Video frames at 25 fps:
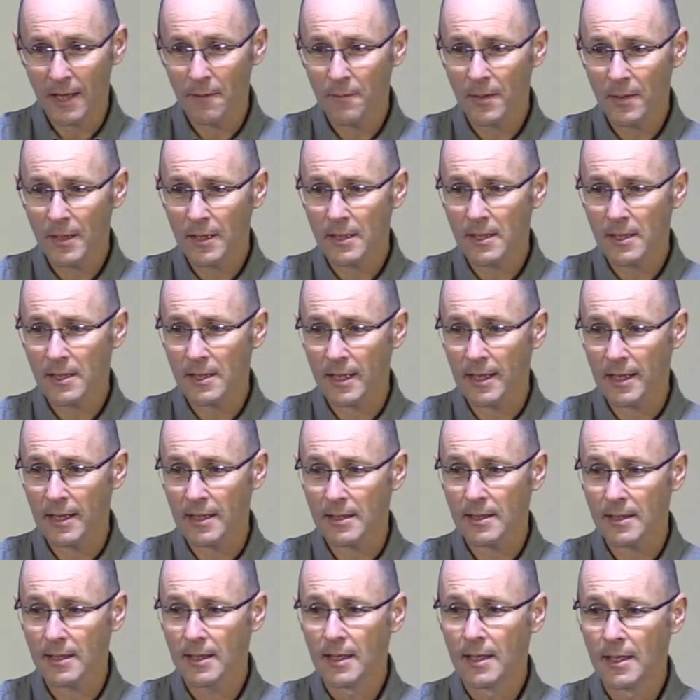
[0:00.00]
Peter
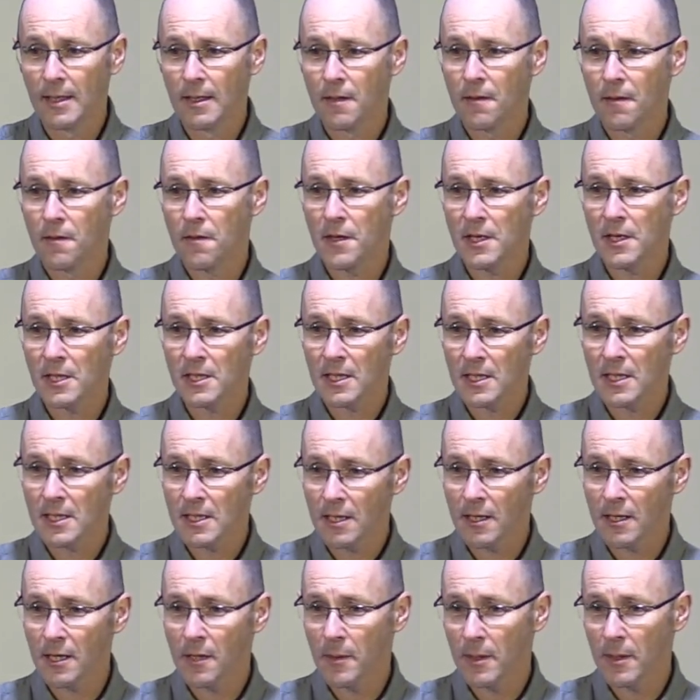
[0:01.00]
says, this is
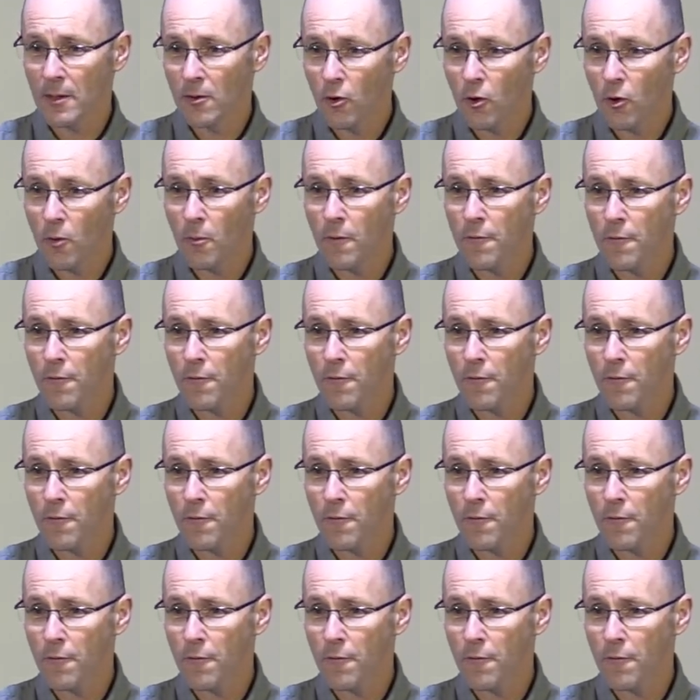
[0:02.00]
going to be normal